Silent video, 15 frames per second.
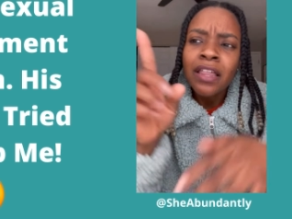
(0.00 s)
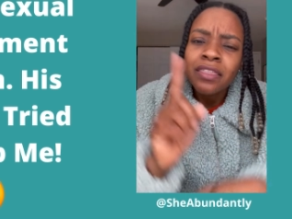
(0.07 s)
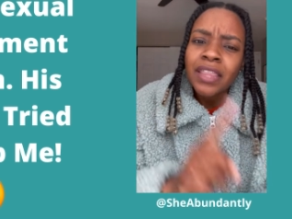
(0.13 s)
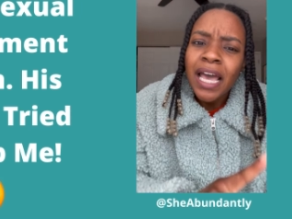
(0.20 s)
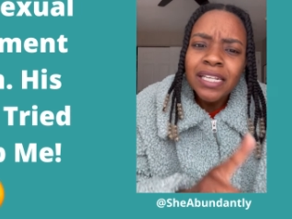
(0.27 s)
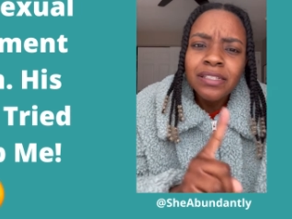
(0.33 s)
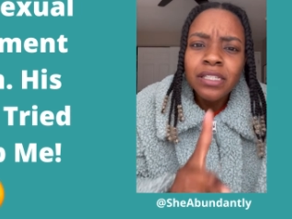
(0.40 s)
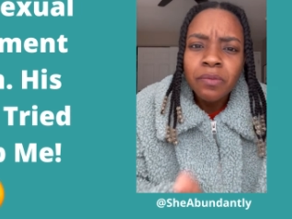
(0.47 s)

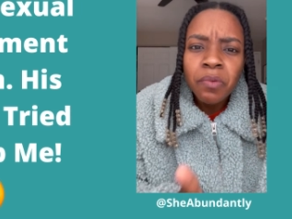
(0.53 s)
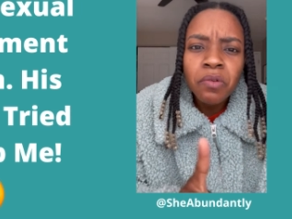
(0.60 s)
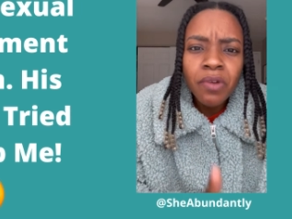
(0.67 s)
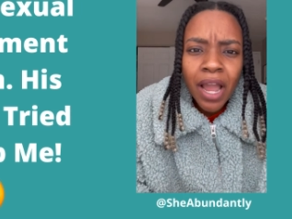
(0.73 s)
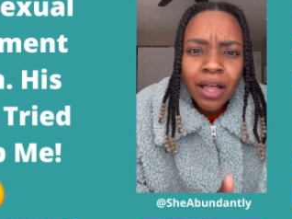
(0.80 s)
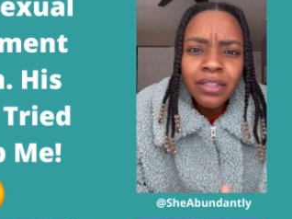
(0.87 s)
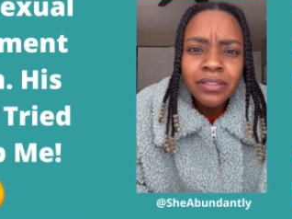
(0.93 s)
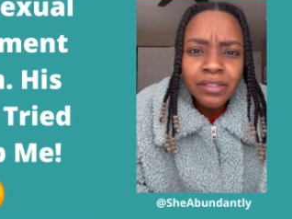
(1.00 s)
That sleep
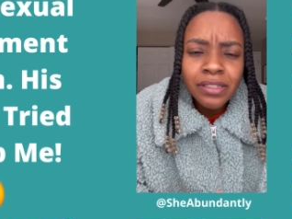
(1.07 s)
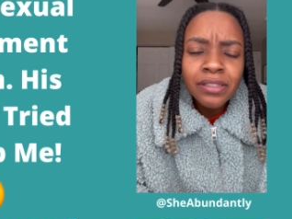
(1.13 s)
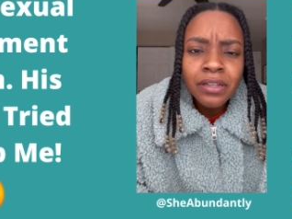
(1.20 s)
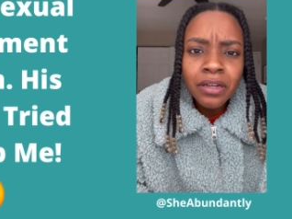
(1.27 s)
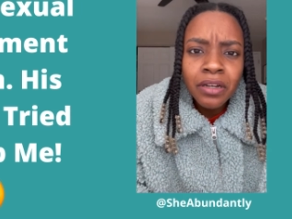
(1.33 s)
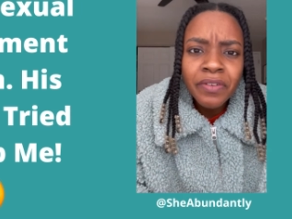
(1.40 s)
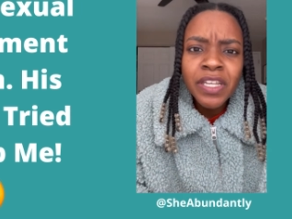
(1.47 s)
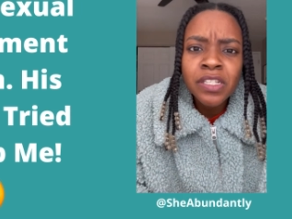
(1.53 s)
paralysis
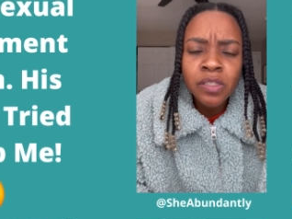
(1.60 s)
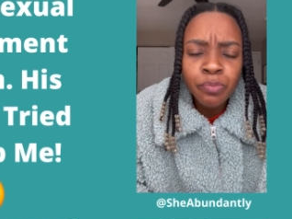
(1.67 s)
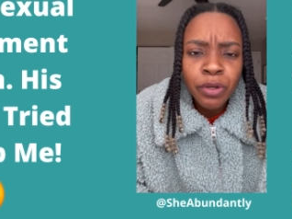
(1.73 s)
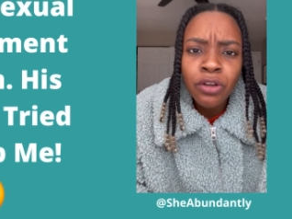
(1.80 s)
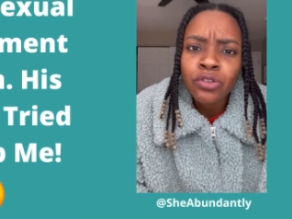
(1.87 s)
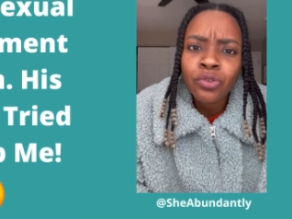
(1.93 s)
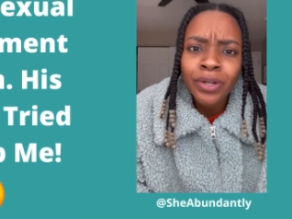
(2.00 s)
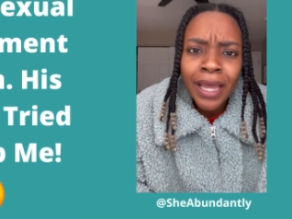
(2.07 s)
stuff is
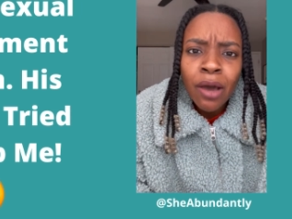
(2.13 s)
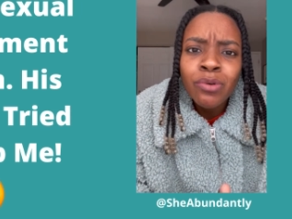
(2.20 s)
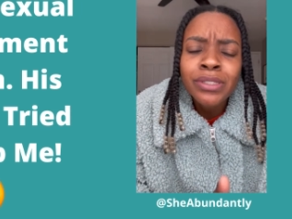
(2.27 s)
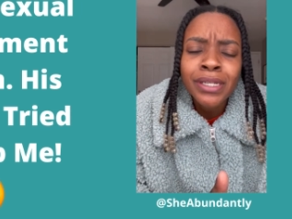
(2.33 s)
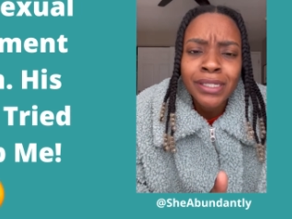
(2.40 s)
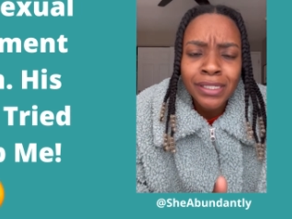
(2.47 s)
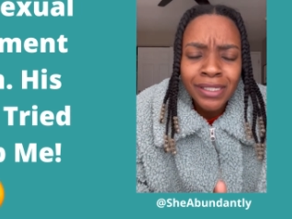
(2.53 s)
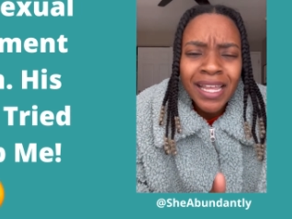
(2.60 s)
spiritual. That was
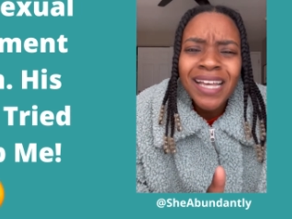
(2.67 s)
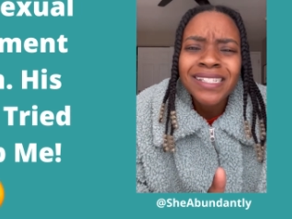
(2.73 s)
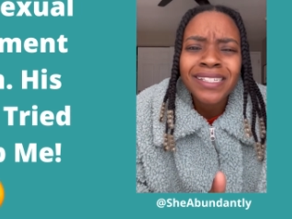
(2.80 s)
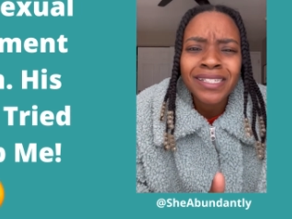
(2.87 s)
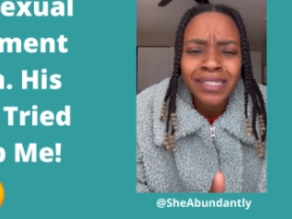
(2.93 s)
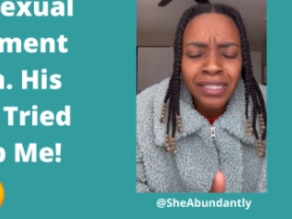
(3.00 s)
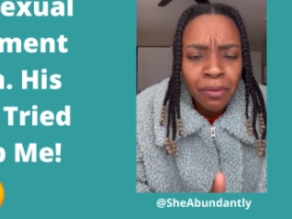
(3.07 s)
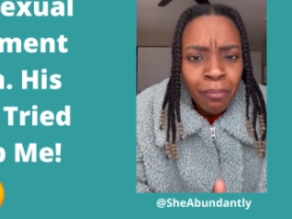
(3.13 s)
a that's
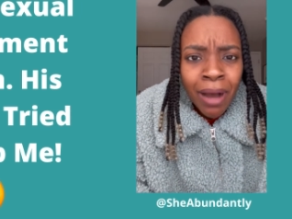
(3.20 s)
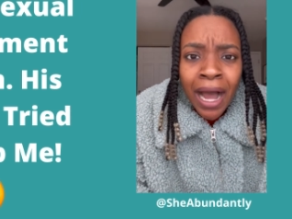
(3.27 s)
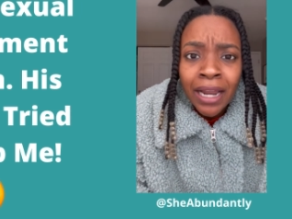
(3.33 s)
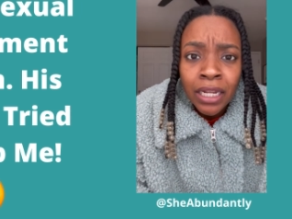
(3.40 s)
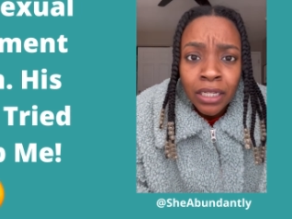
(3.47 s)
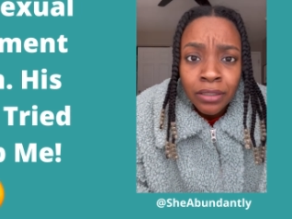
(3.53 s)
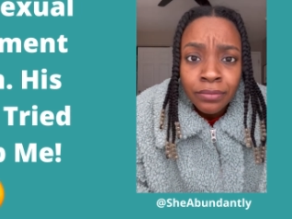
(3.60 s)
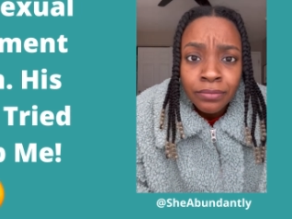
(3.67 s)

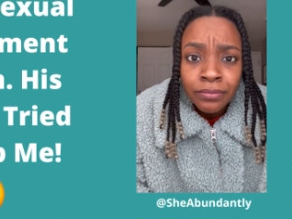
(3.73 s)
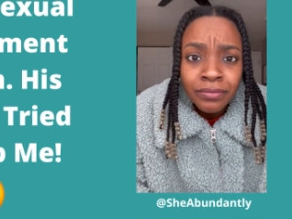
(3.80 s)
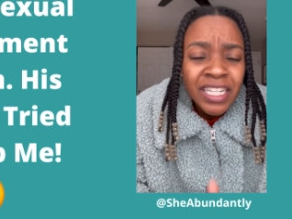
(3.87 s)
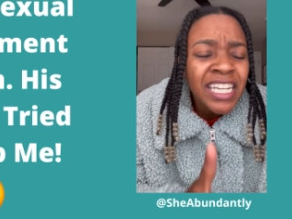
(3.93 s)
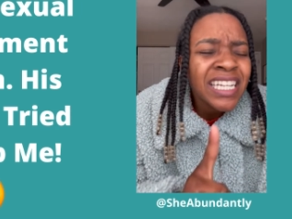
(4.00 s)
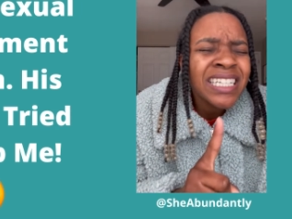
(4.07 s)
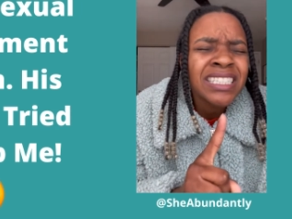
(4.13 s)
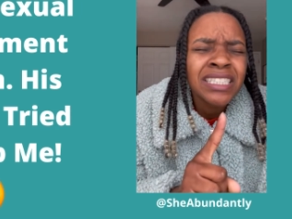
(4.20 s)
demonic.
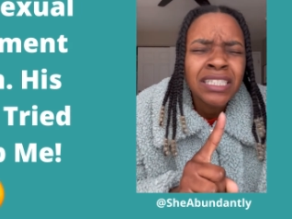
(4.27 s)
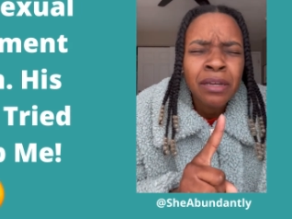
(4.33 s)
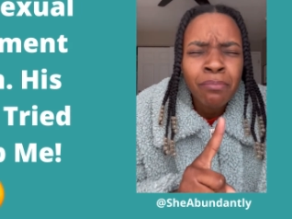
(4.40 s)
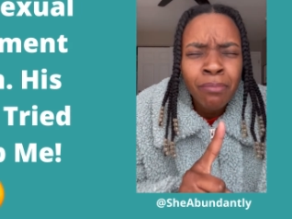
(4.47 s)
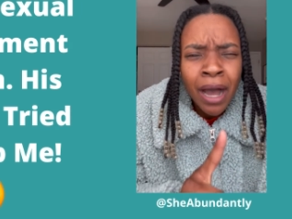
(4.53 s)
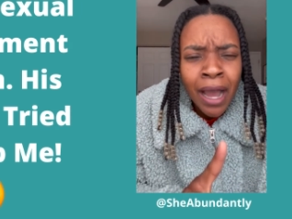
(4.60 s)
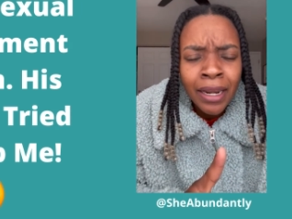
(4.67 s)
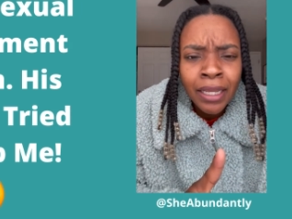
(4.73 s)
It is
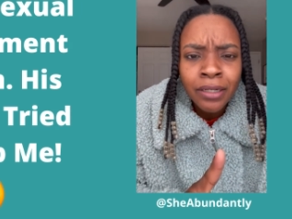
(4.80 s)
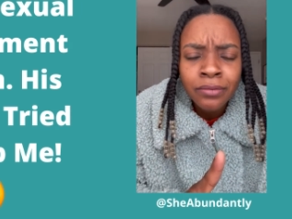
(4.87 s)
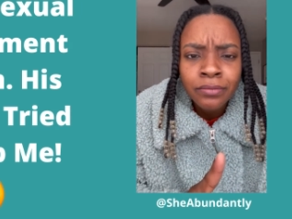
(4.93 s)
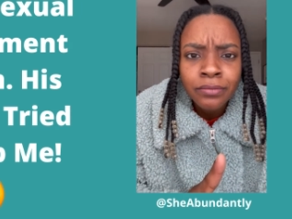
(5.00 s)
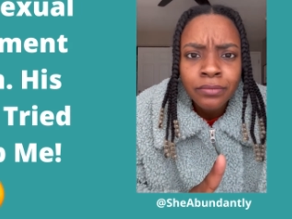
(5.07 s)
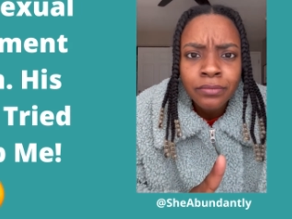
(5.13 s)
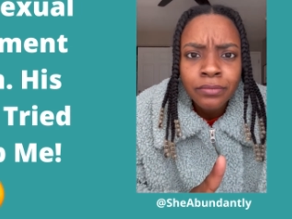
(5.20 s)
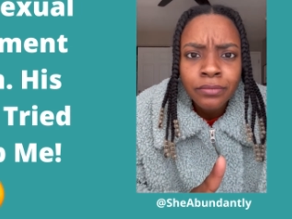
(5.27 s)
demonic.
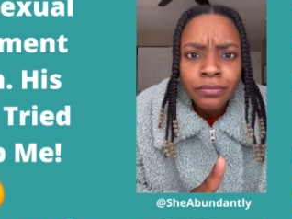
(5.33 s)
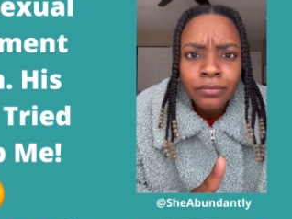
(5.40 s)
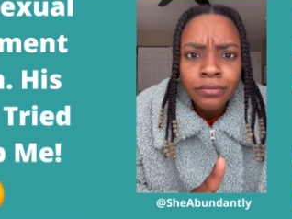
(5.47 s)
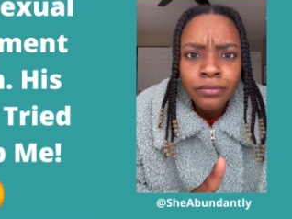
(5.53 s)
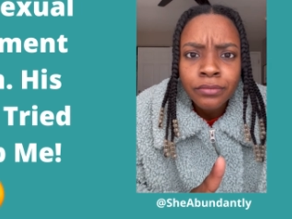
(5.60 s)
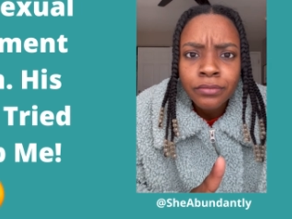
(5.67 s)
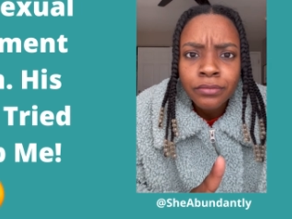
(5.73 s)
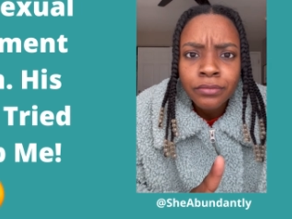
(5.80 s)

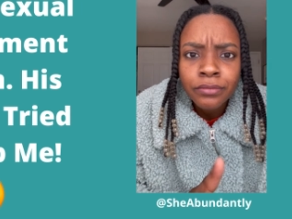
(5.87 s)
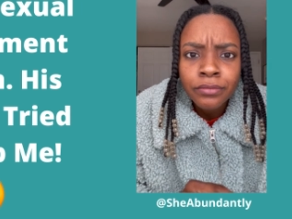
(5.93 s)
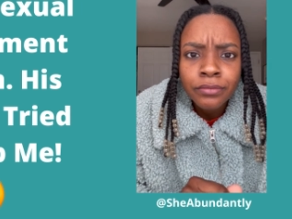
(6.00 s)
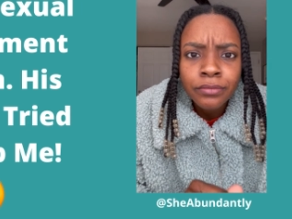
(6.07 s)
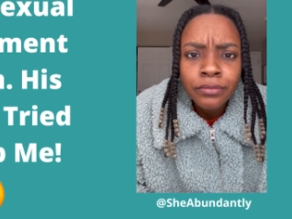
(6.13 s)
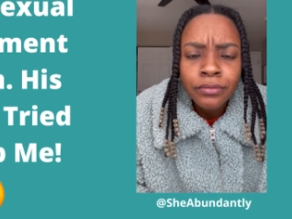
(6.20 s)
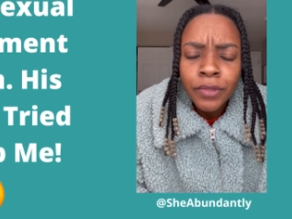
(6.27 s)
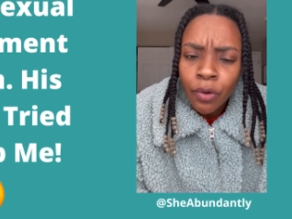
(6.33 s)

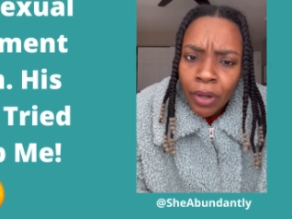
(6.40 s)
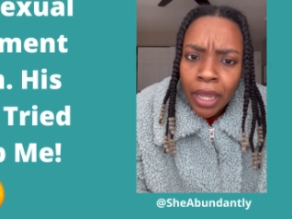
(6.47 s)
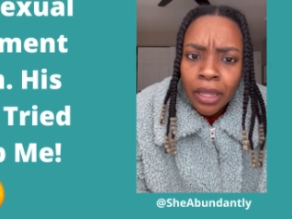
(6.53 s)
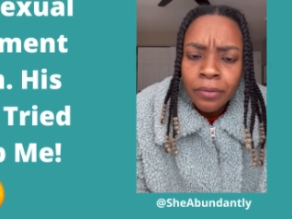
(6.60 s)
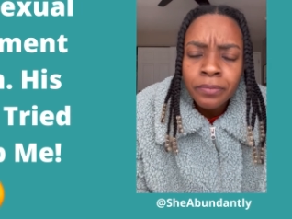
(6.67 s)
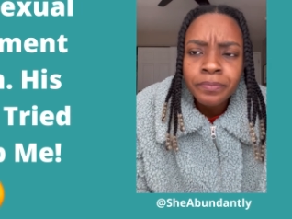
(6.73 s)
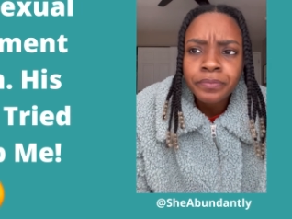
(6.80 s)
Okay.